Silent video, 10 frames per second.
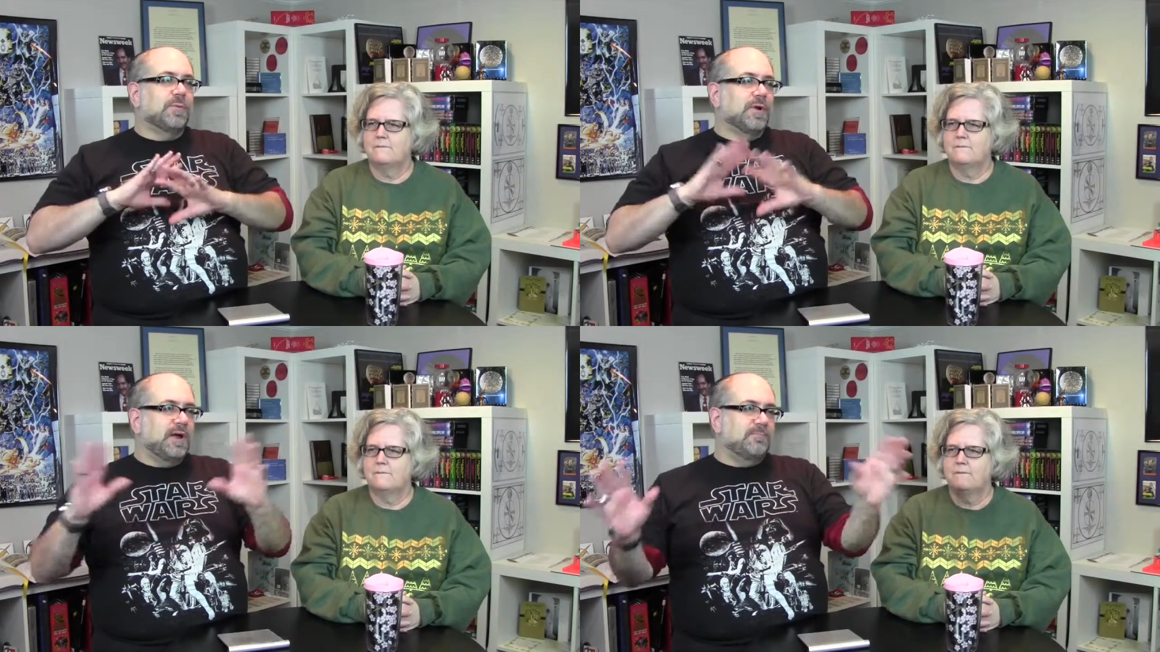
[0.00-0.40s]
Speaker 1: we'll
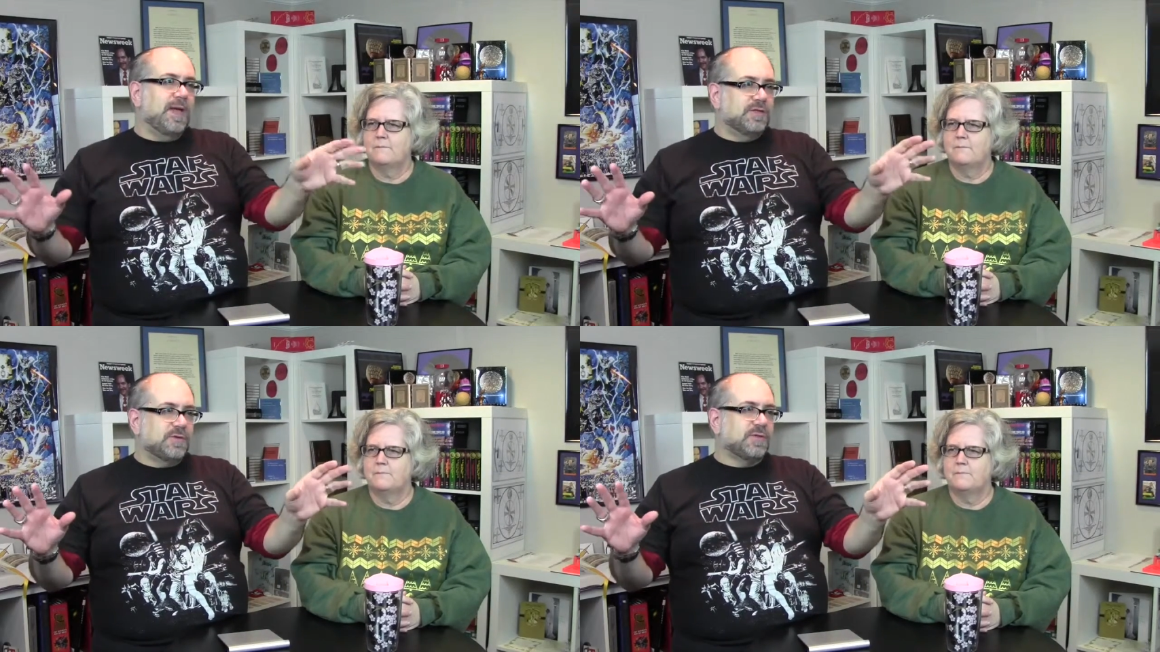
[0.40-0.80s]
put out
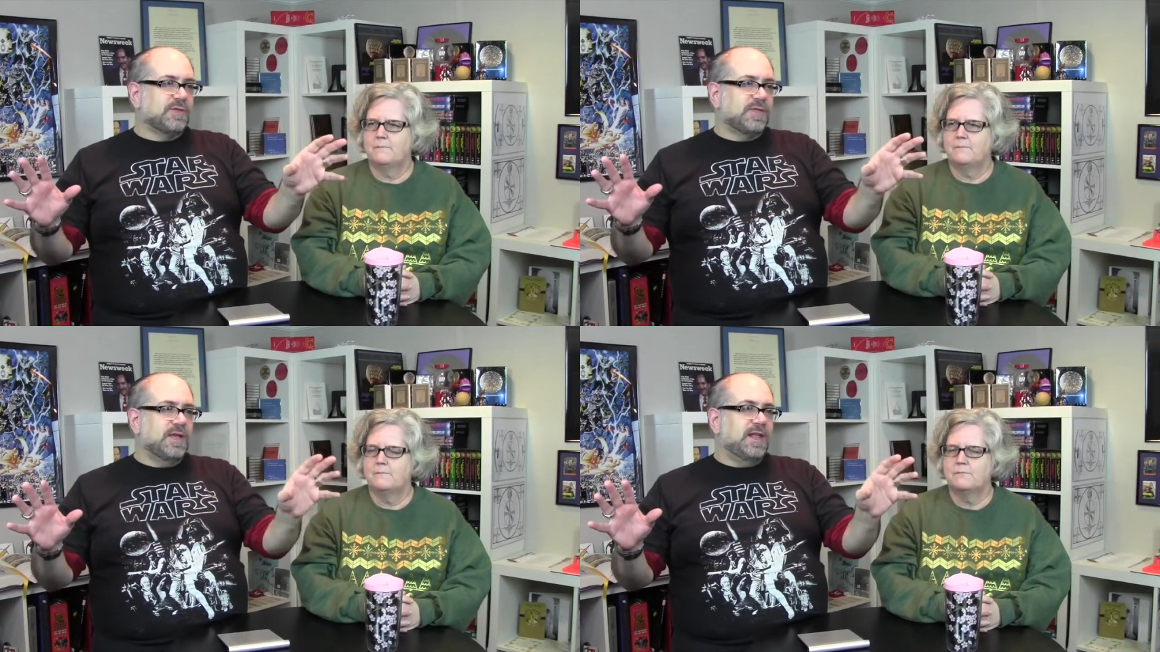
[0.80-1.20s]
major
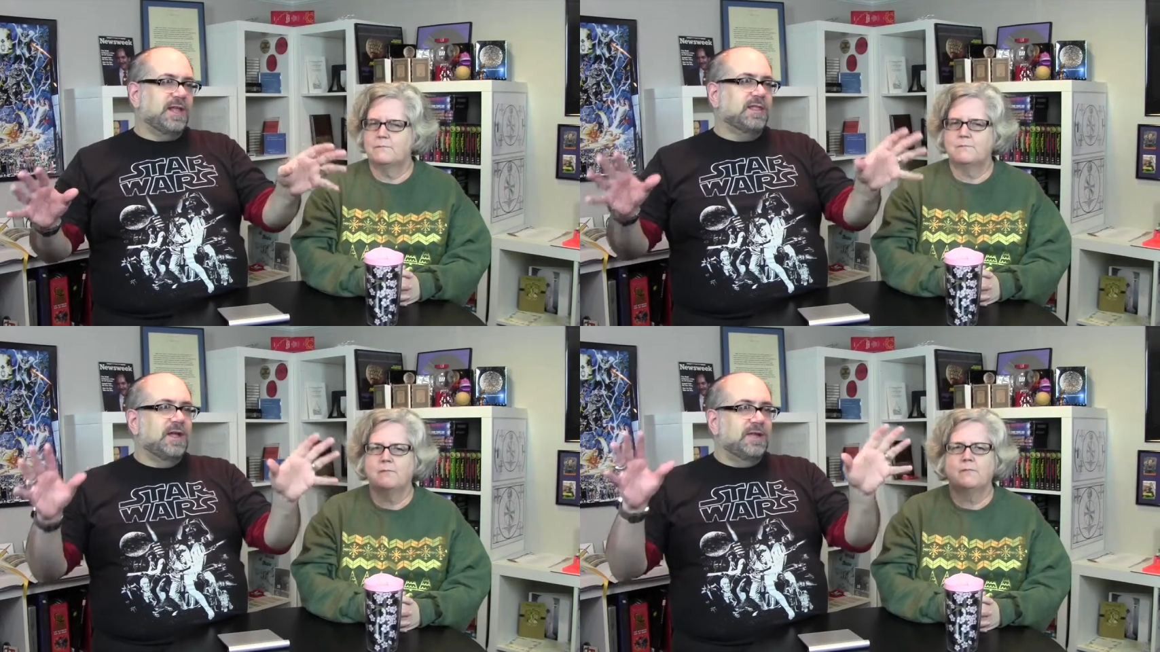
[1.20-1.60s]

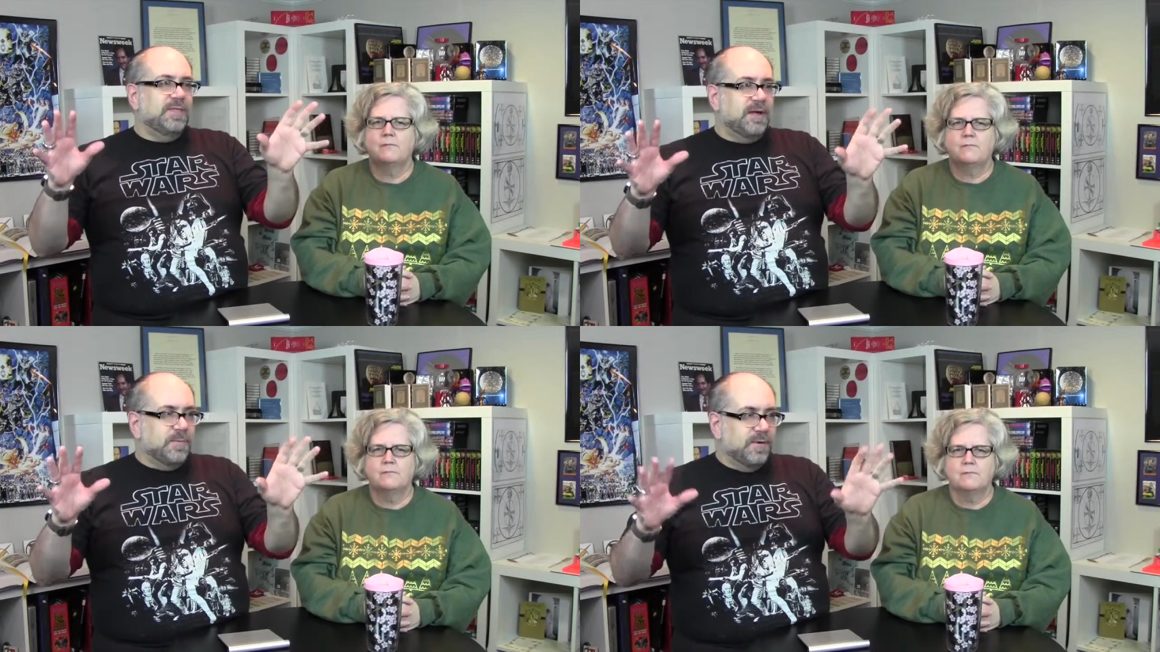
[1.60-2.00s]
cities,
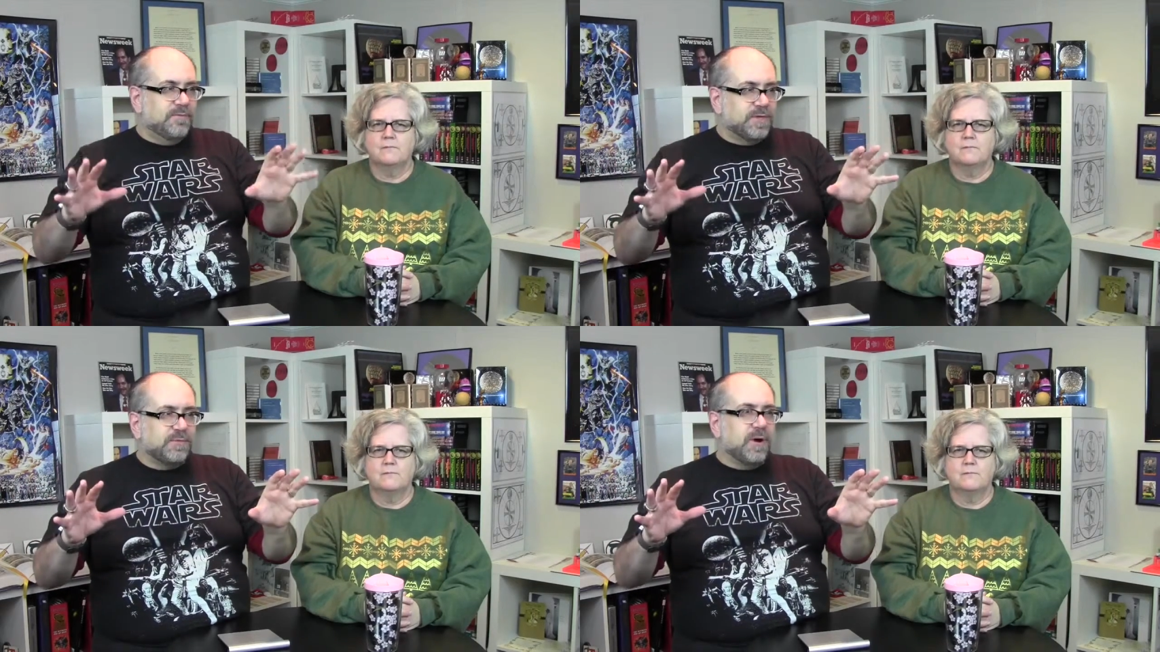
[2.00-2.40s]
then we'll move
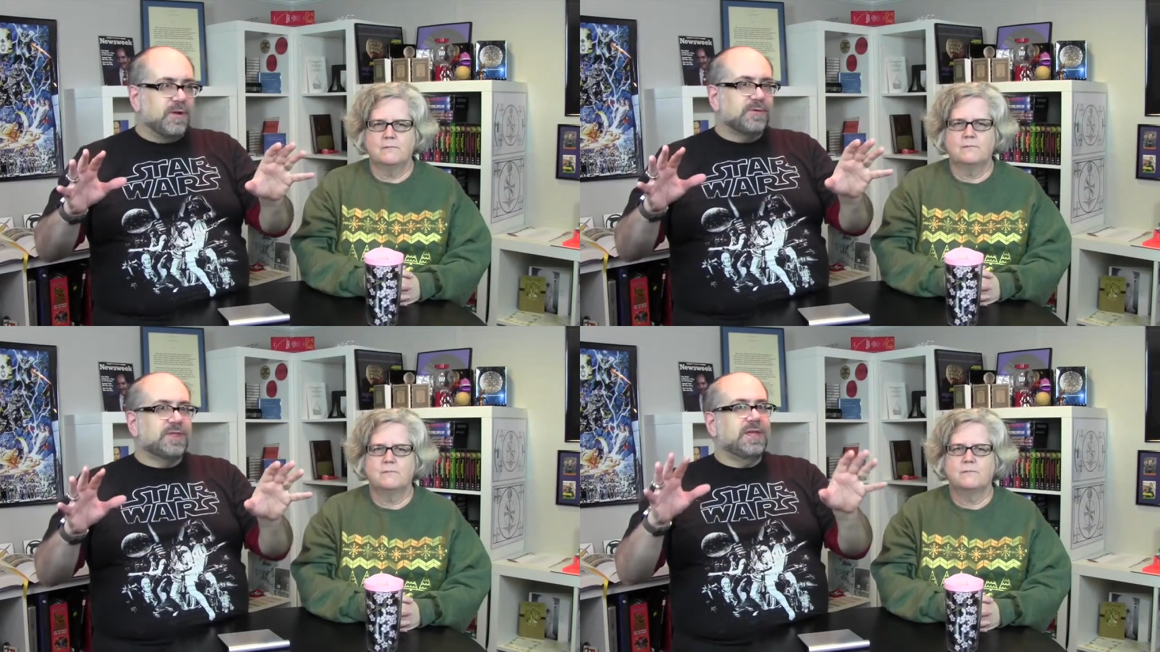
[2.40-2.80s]
to smaller